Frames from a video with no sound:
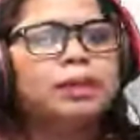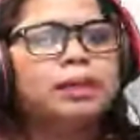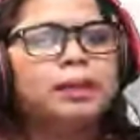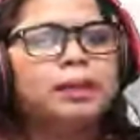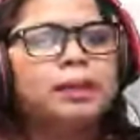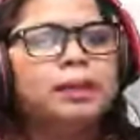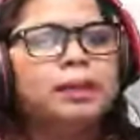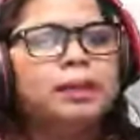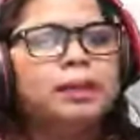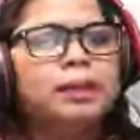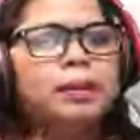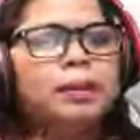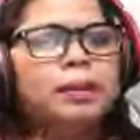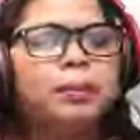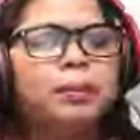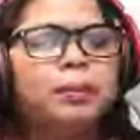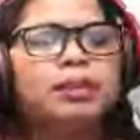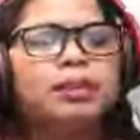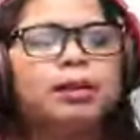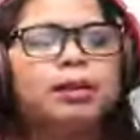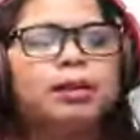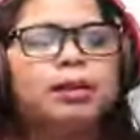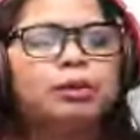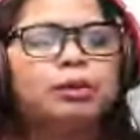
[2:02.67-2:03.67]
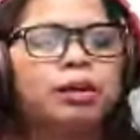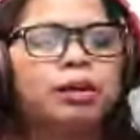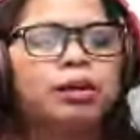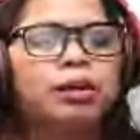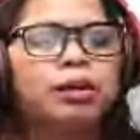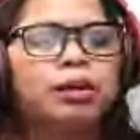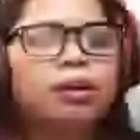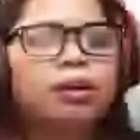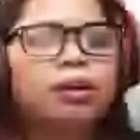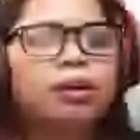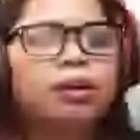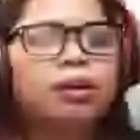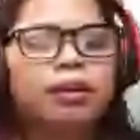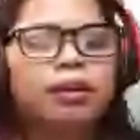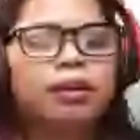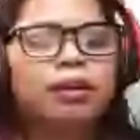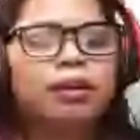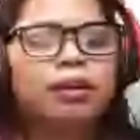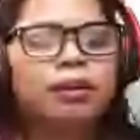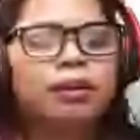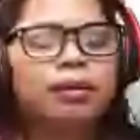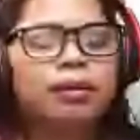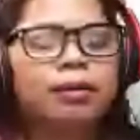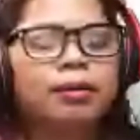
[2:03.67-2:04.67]
but those are the
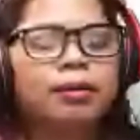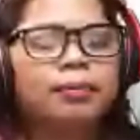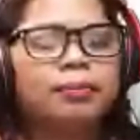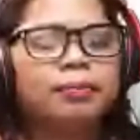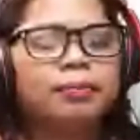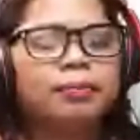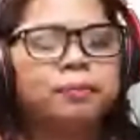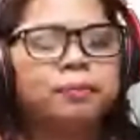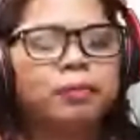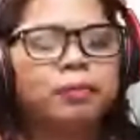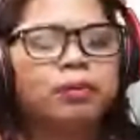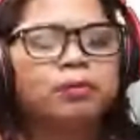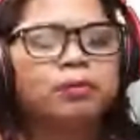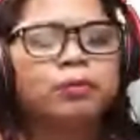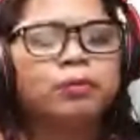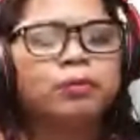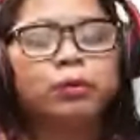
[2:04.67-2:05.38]
full